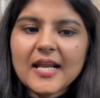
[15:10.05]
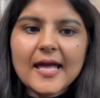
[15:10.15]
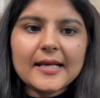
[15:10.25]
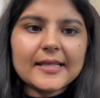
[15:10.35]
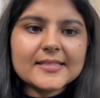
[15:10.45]

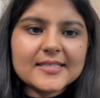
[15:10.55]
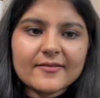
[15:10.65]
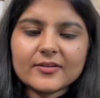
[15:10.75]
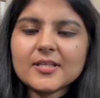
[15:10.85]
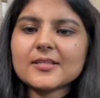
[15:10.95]
And let's
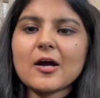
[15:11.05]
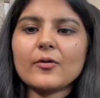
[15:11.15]
save this. Now